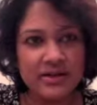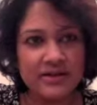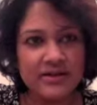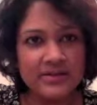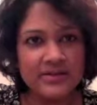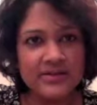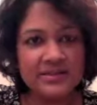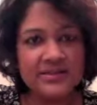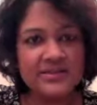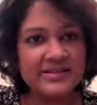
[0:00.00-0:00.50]

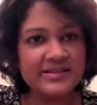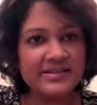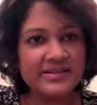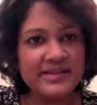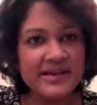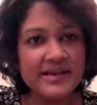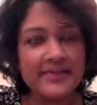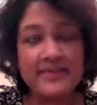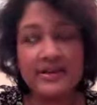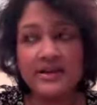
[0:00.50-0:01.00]
such an
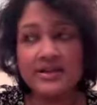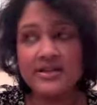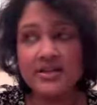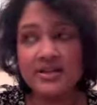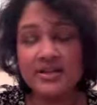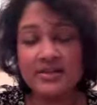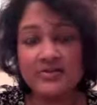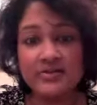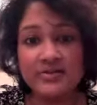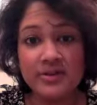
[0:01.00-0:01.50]
extent that I
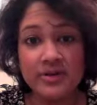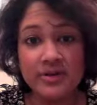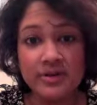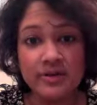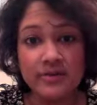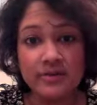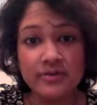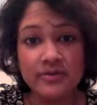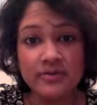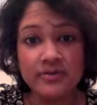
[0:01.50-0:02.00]
don't even
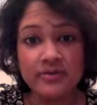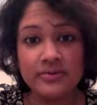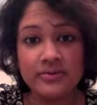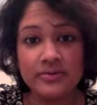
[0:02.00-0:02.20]
know